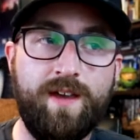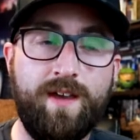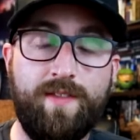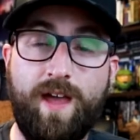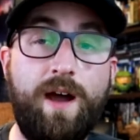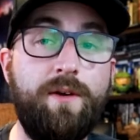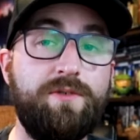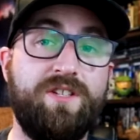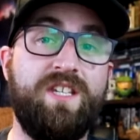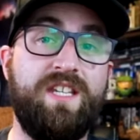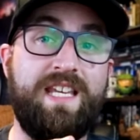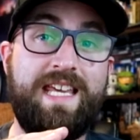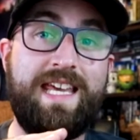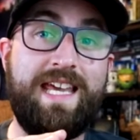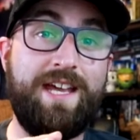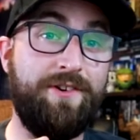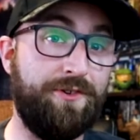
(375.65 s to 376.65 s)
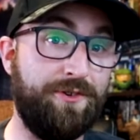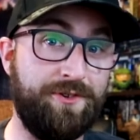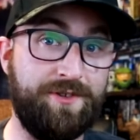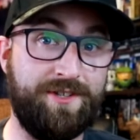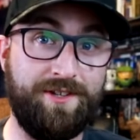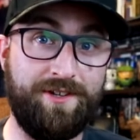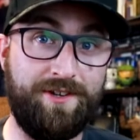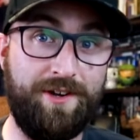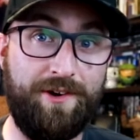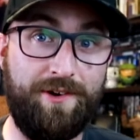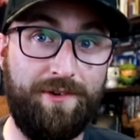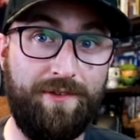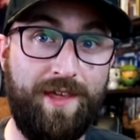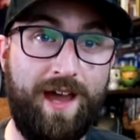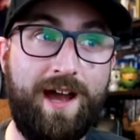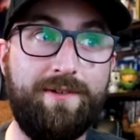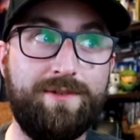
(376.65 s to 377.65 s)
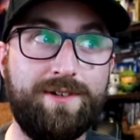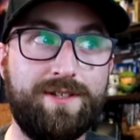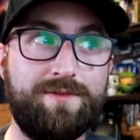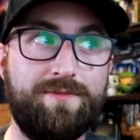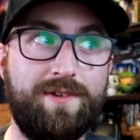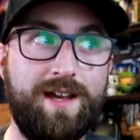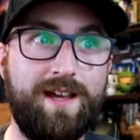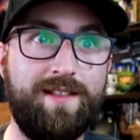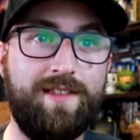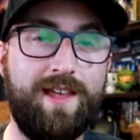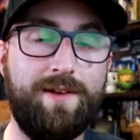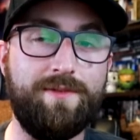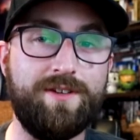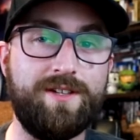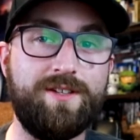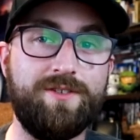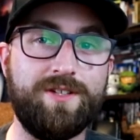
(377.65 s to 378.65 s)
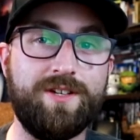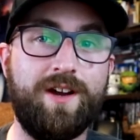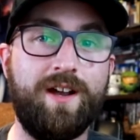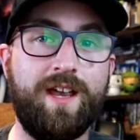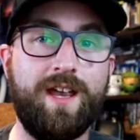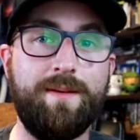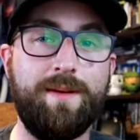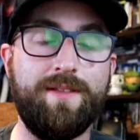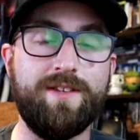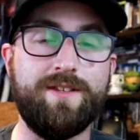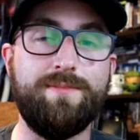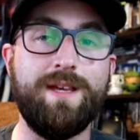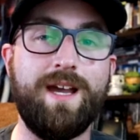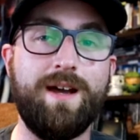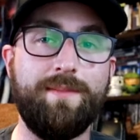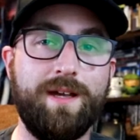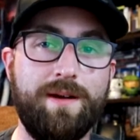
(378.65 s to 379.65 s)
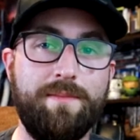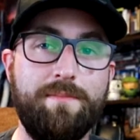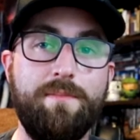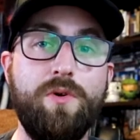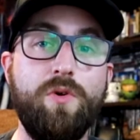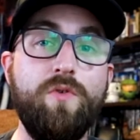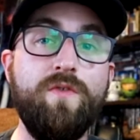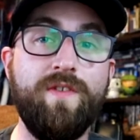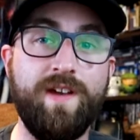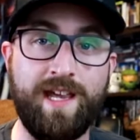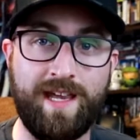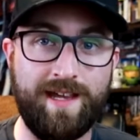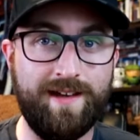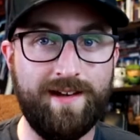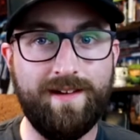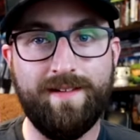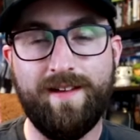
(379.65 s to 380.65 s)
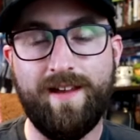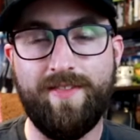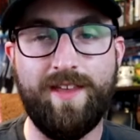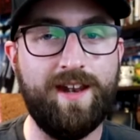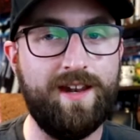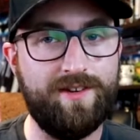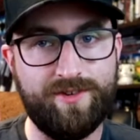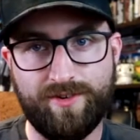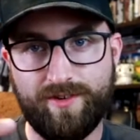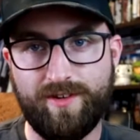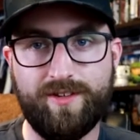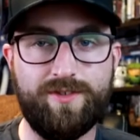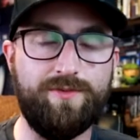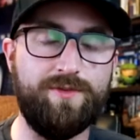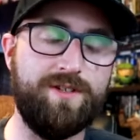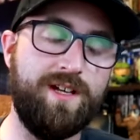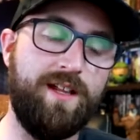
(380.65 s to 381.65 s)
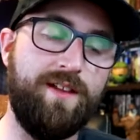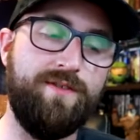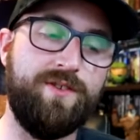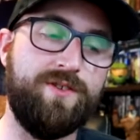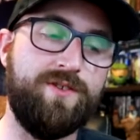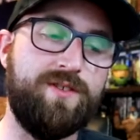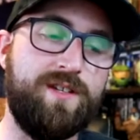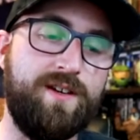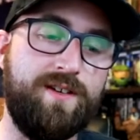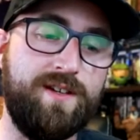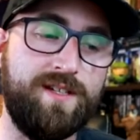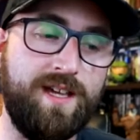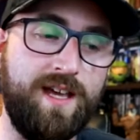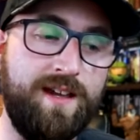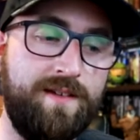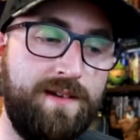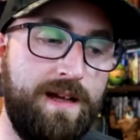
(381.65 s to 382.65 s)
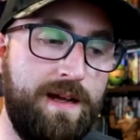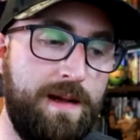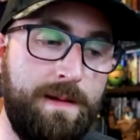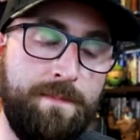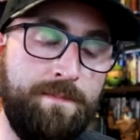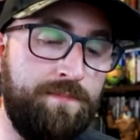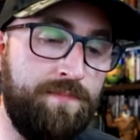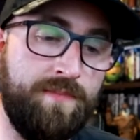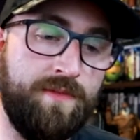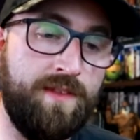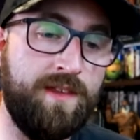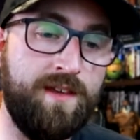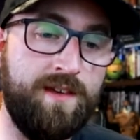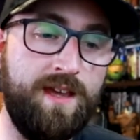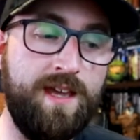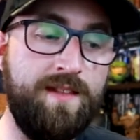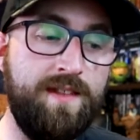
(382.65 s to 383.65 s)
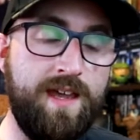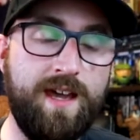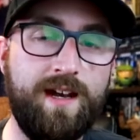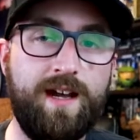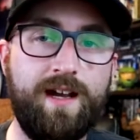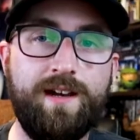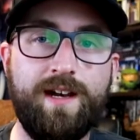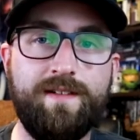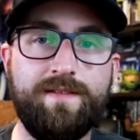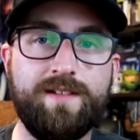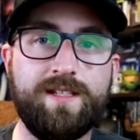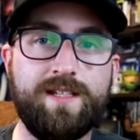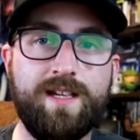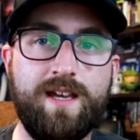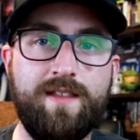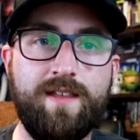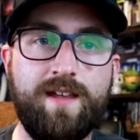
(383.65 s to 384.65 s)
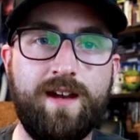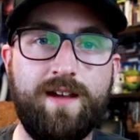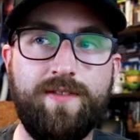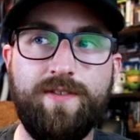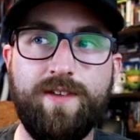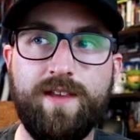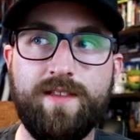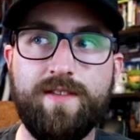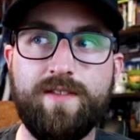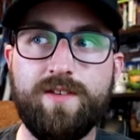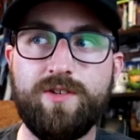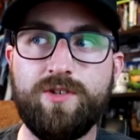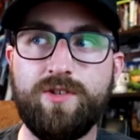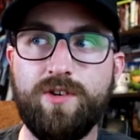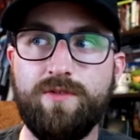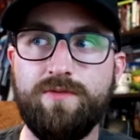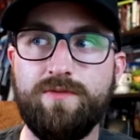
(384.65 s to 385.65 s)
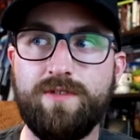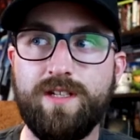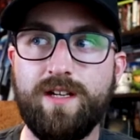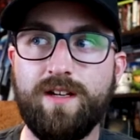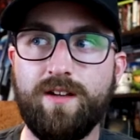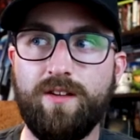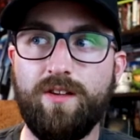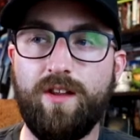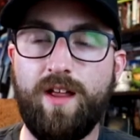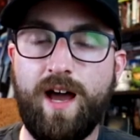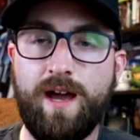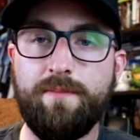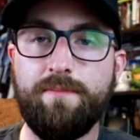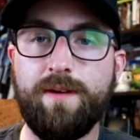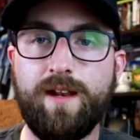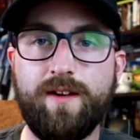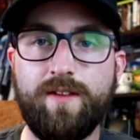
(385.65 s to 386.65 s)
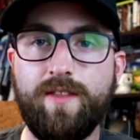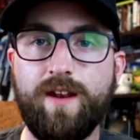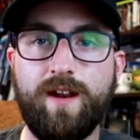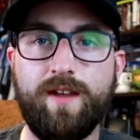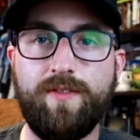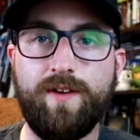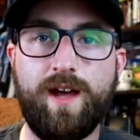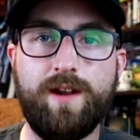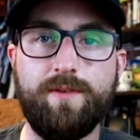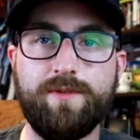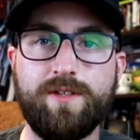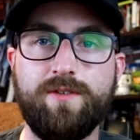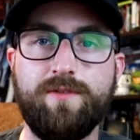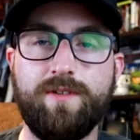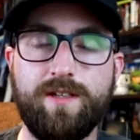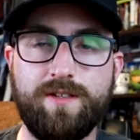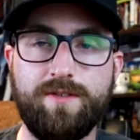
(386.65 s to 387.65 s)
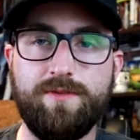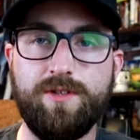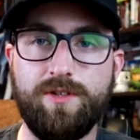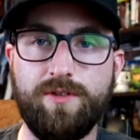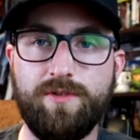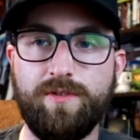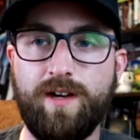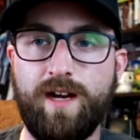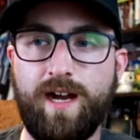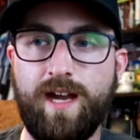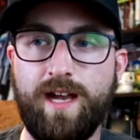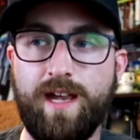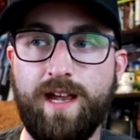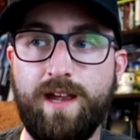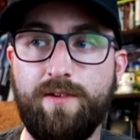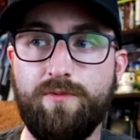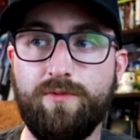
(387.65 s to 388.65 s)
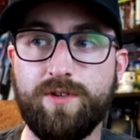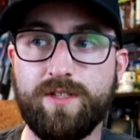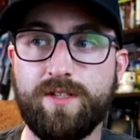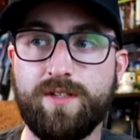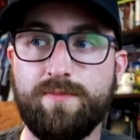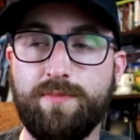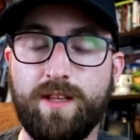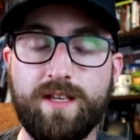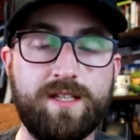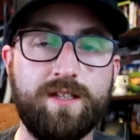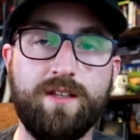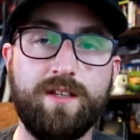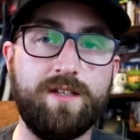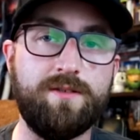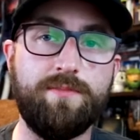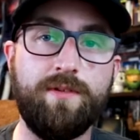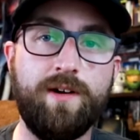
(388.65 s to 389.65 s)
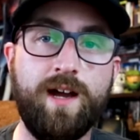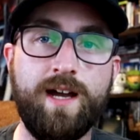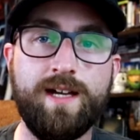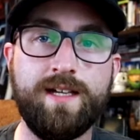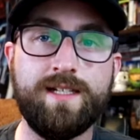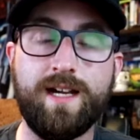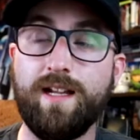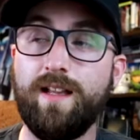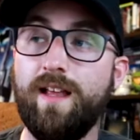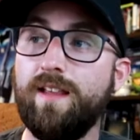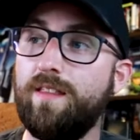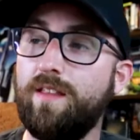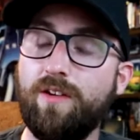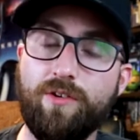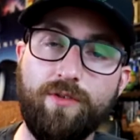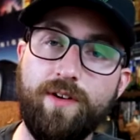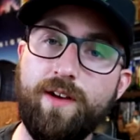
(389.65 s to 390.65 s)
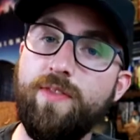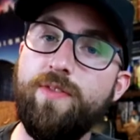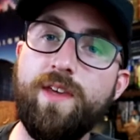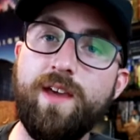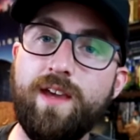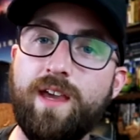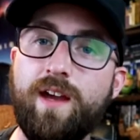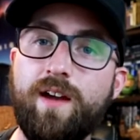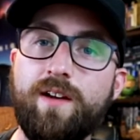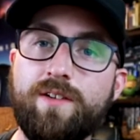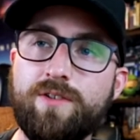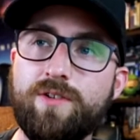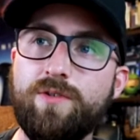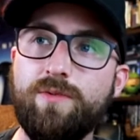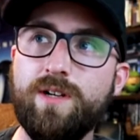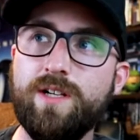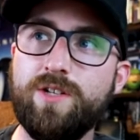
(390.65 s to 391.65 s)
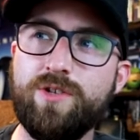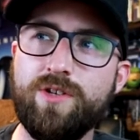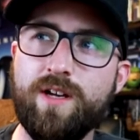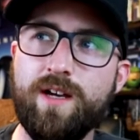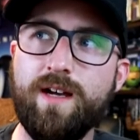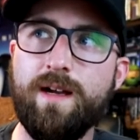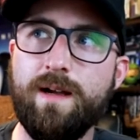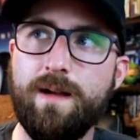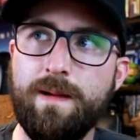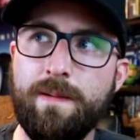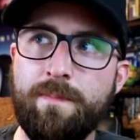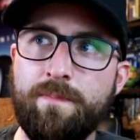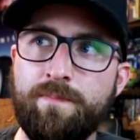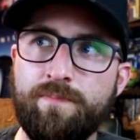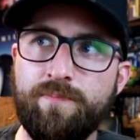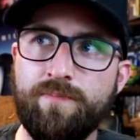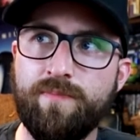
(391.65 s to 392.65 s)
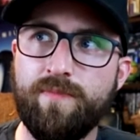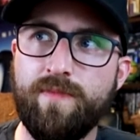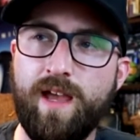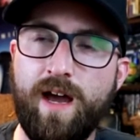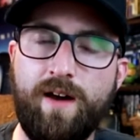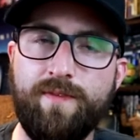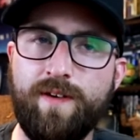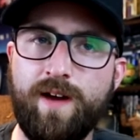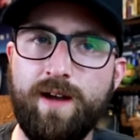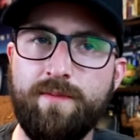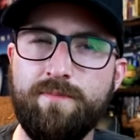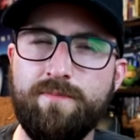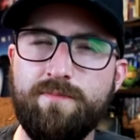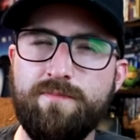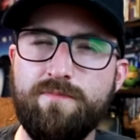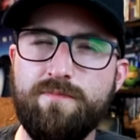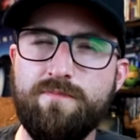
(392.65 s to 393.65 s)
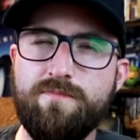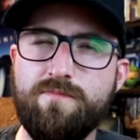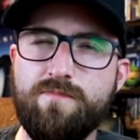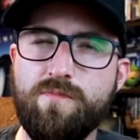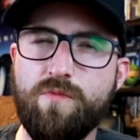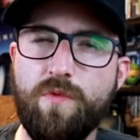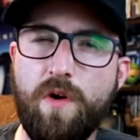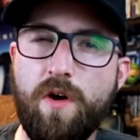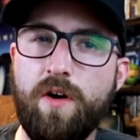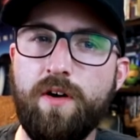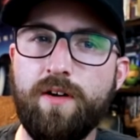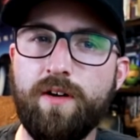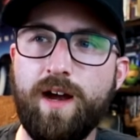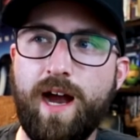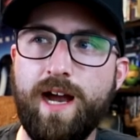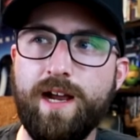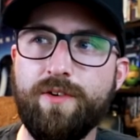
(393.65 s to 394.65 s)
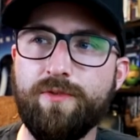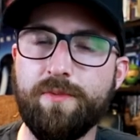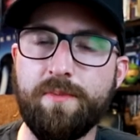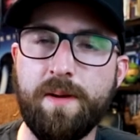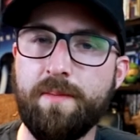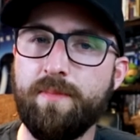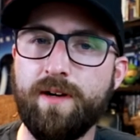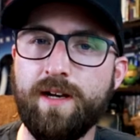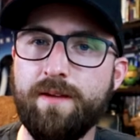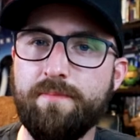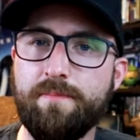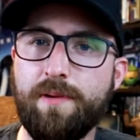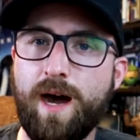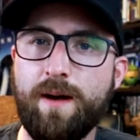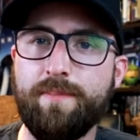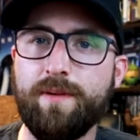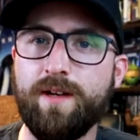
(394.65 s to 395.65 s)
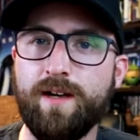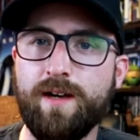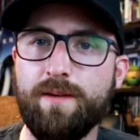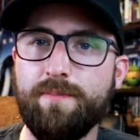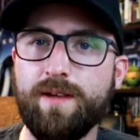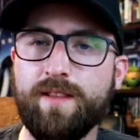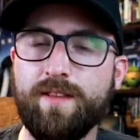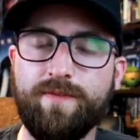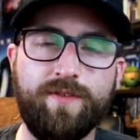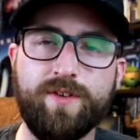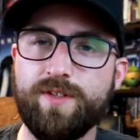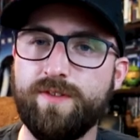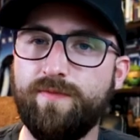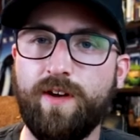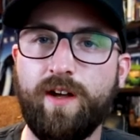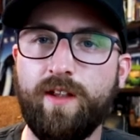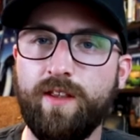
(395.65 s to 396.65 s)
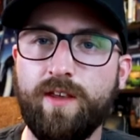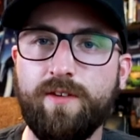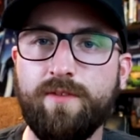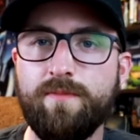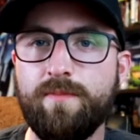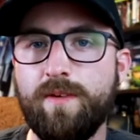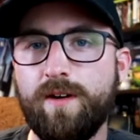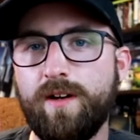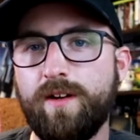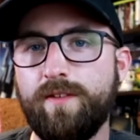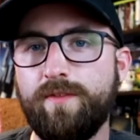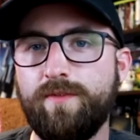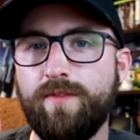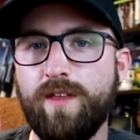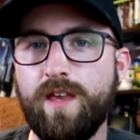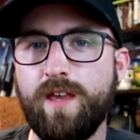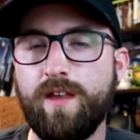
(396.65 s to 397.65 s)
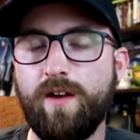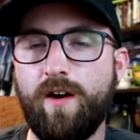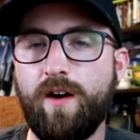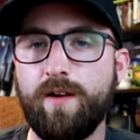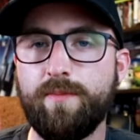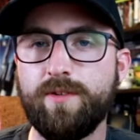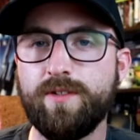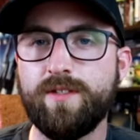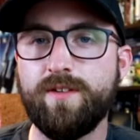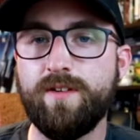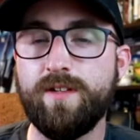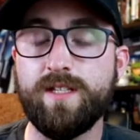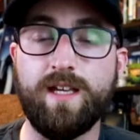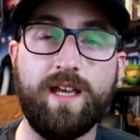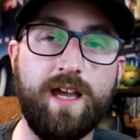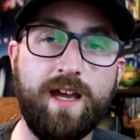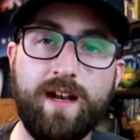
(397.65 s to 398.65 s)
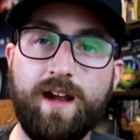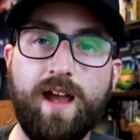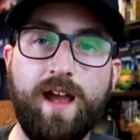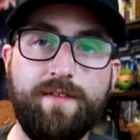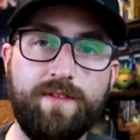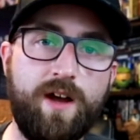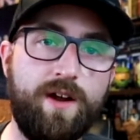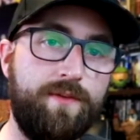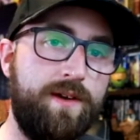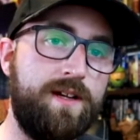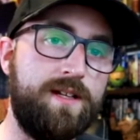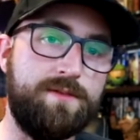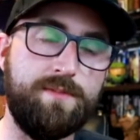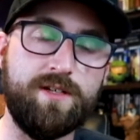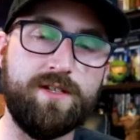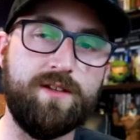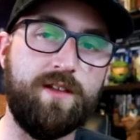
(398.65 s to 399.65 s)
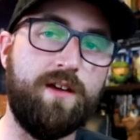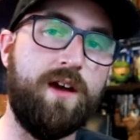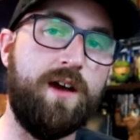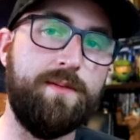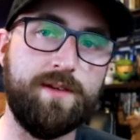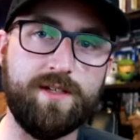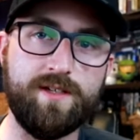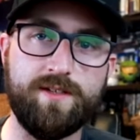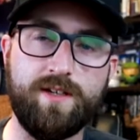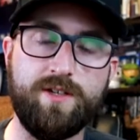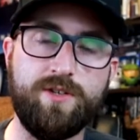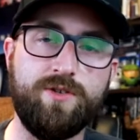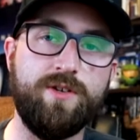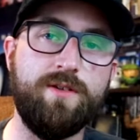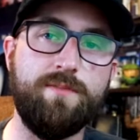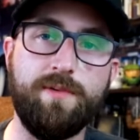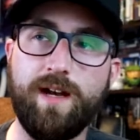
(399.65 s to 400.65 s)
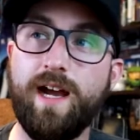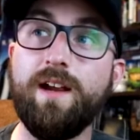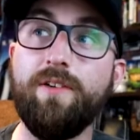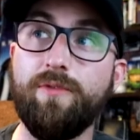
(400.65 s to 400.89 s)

And that was years ago. That was when they were still talking about this becoming a movie and then it turned into a television series. And in the end, I'd have to say that I think that the show did a lot better than I thought it was going to do. I was pleasantly surprised. I like the Corinthian character, which now, if I'm wrong, I don't remember him popping up in the first volume of the Audible series. Again, I have not read as much of the comics as I should, but I